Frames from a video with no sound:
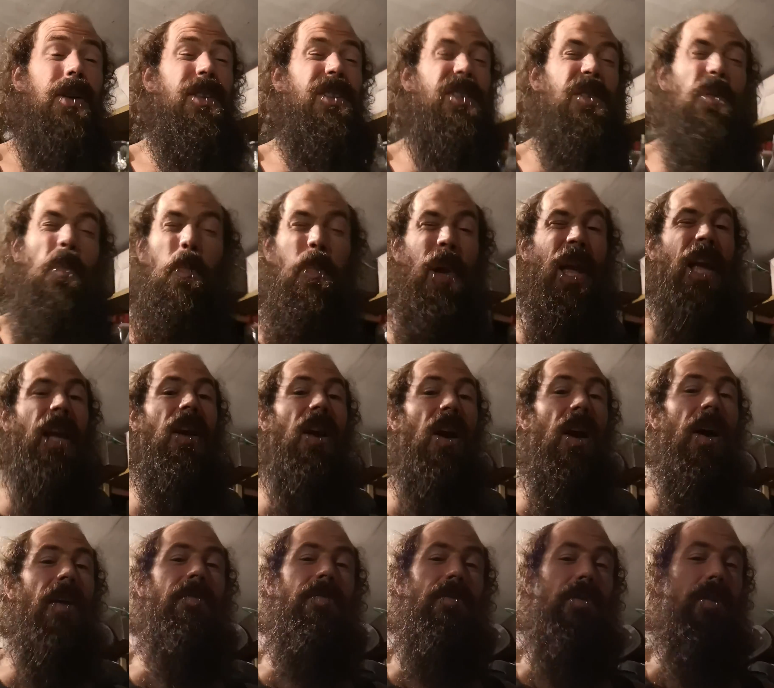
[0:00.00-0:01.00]
There's some pink
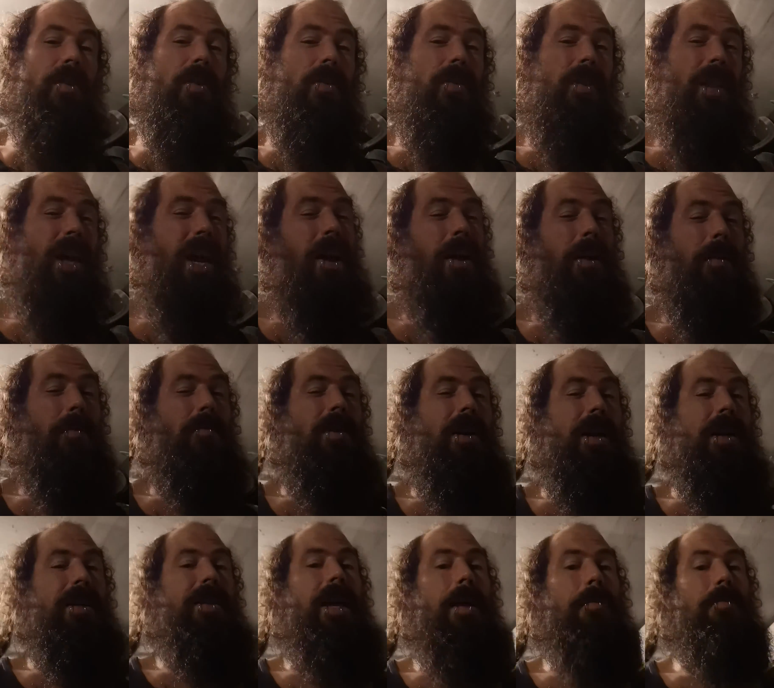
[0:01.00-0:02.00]
ivory on there I'm
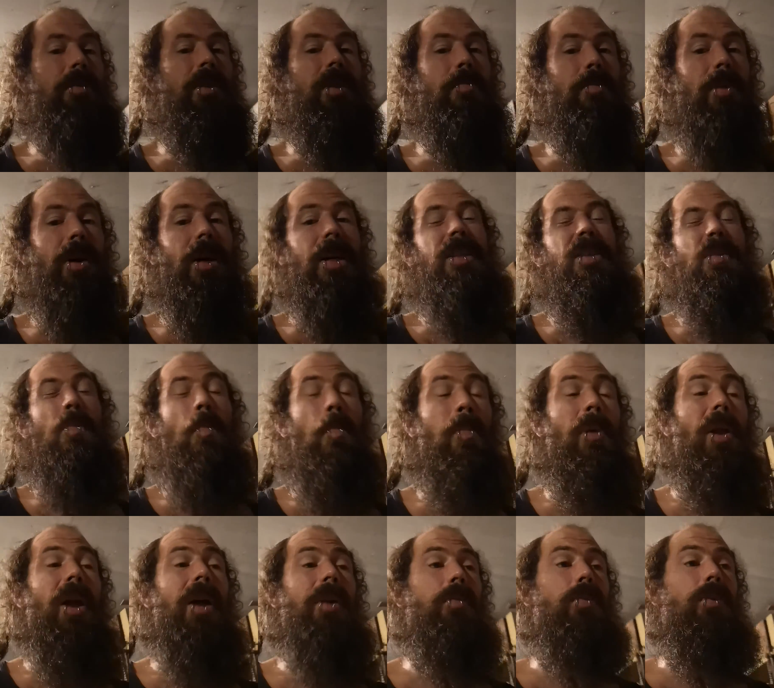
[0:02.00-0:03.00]
really tempted by, some
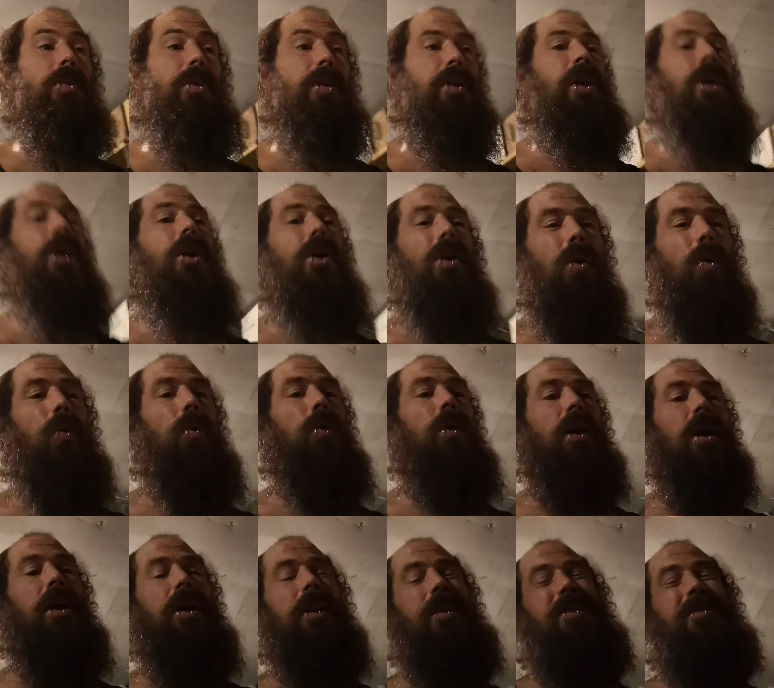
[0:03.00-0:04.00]
bloodwood, all
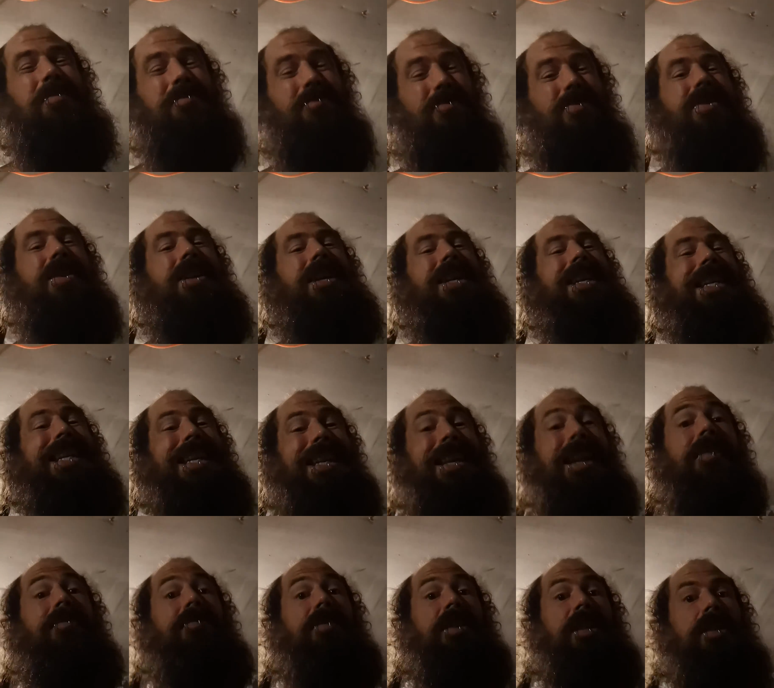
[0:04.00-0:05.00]
kinds of really
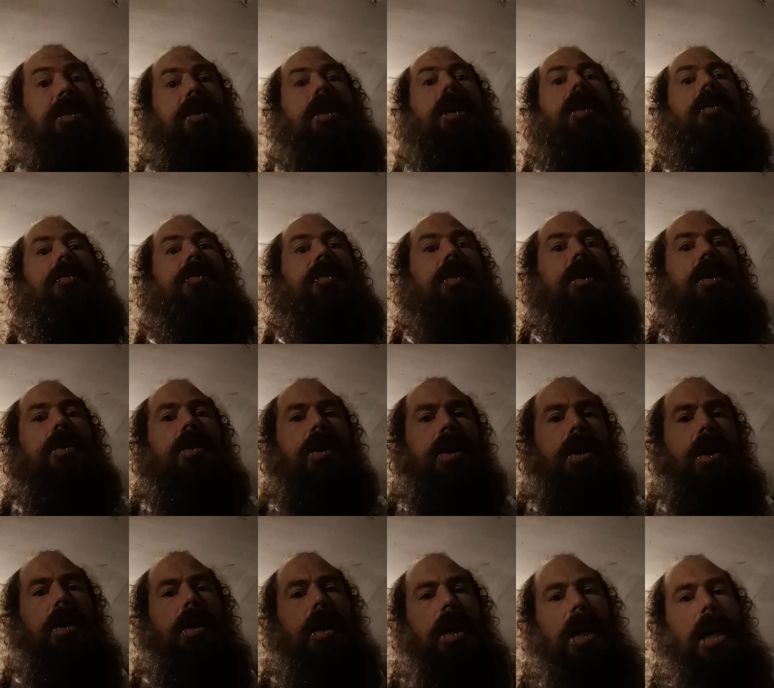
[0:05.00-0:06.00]
lovely stuff that you
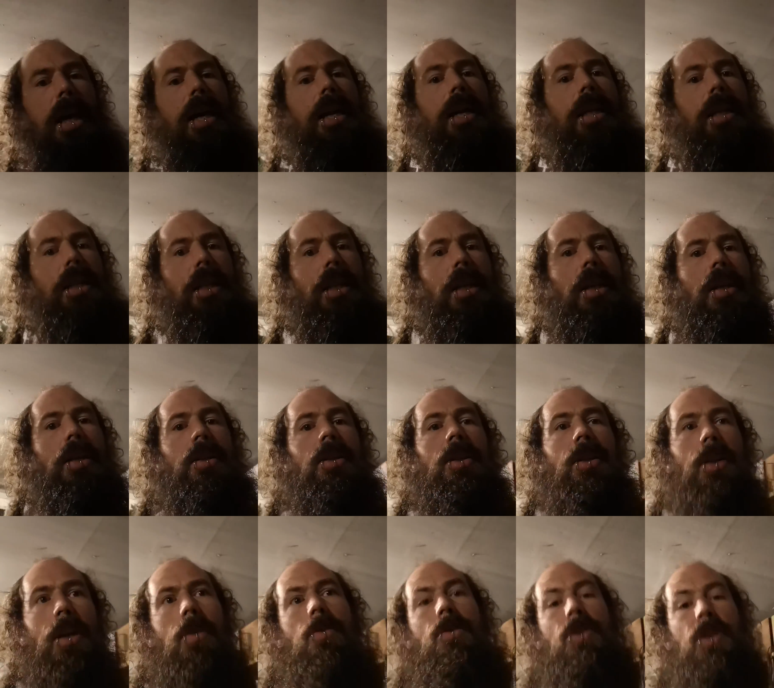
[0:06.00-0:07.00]
can't get in
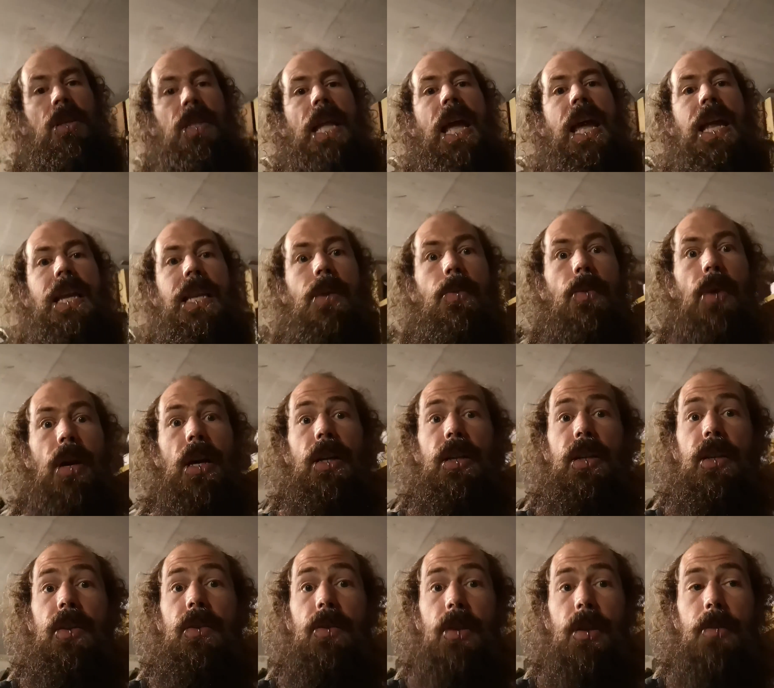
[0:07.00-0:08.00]
you know, just anywhere,
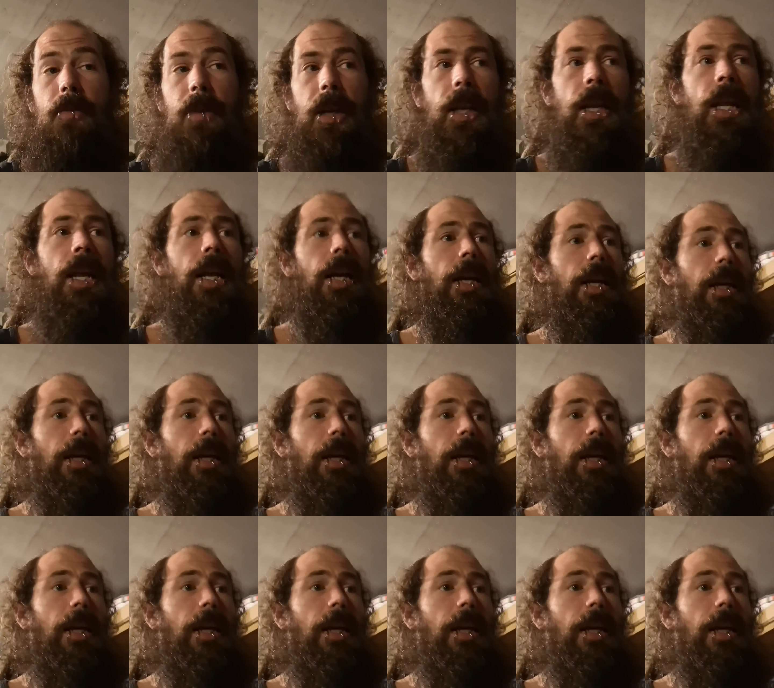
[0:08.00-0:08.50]
do you know what I mean?